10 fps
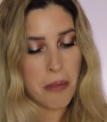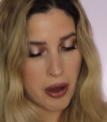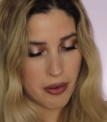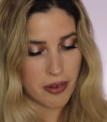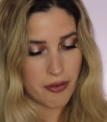
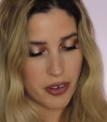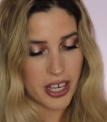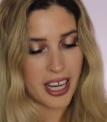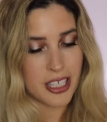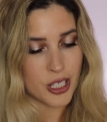
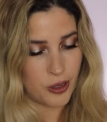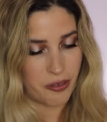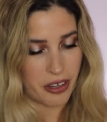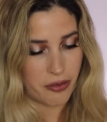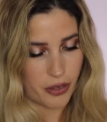paraben-free, and
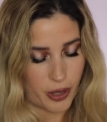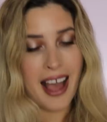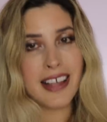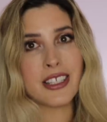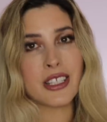sulfate-free.
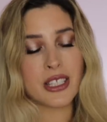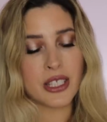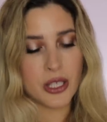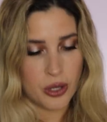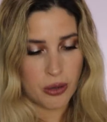And
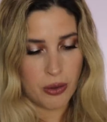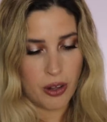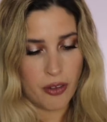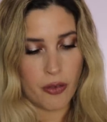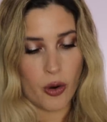
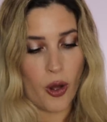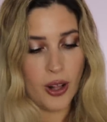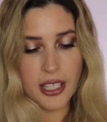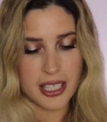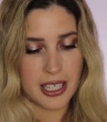suitable for
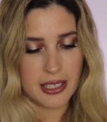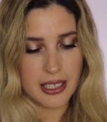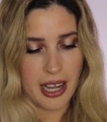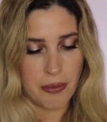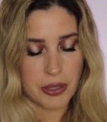all skin
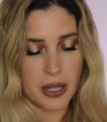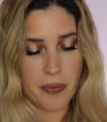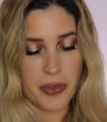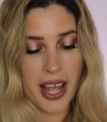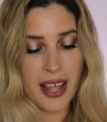types.
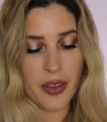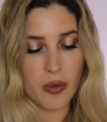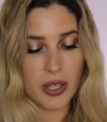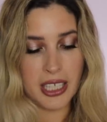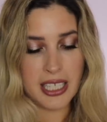And the
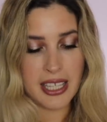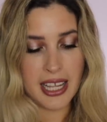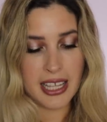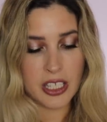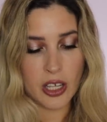release
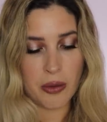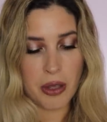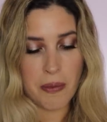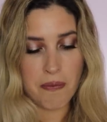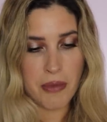date is going to
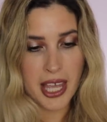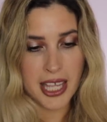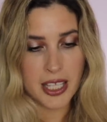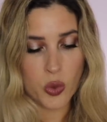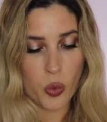be
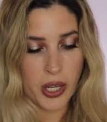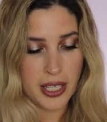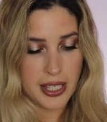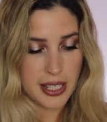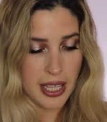May
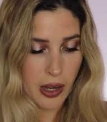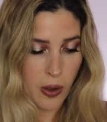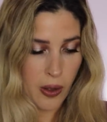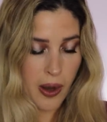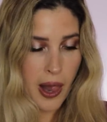
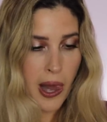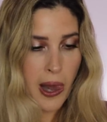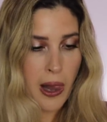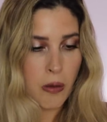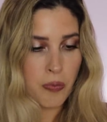22nd.
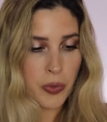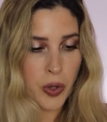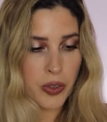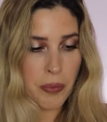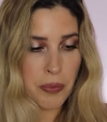
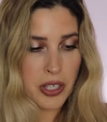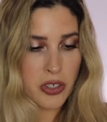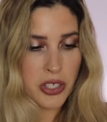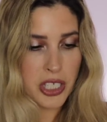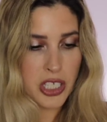On the
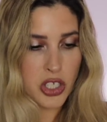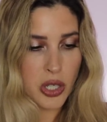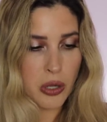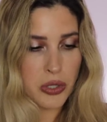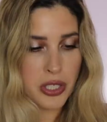pictures, it
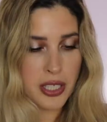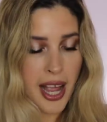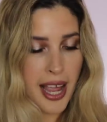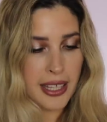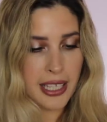shows
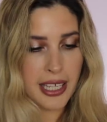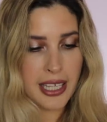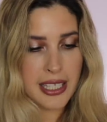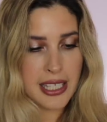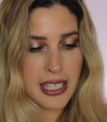
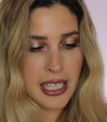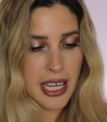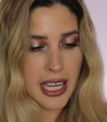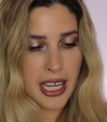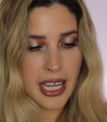Kylie's
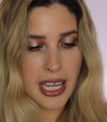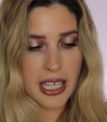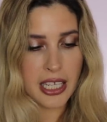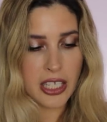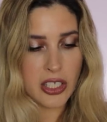
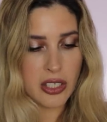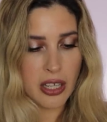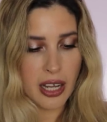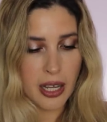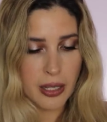skin. It,
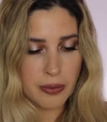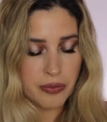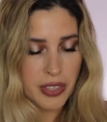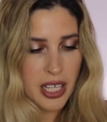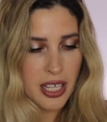um,
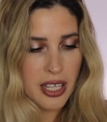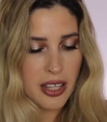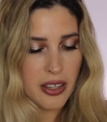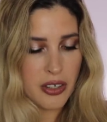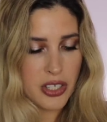
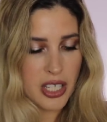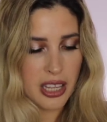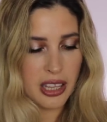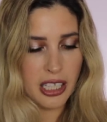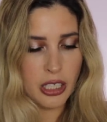there's
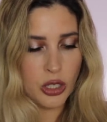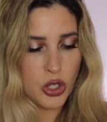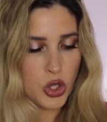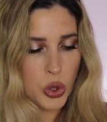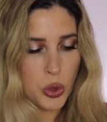a
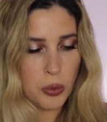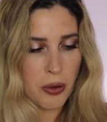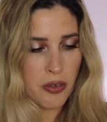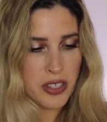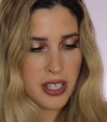little tube
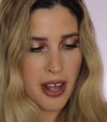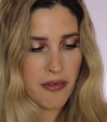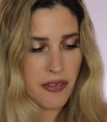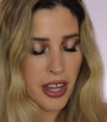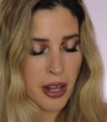of
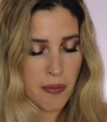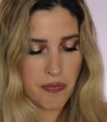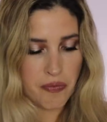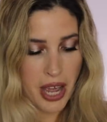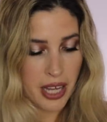
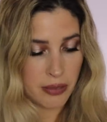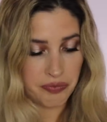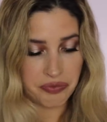something, but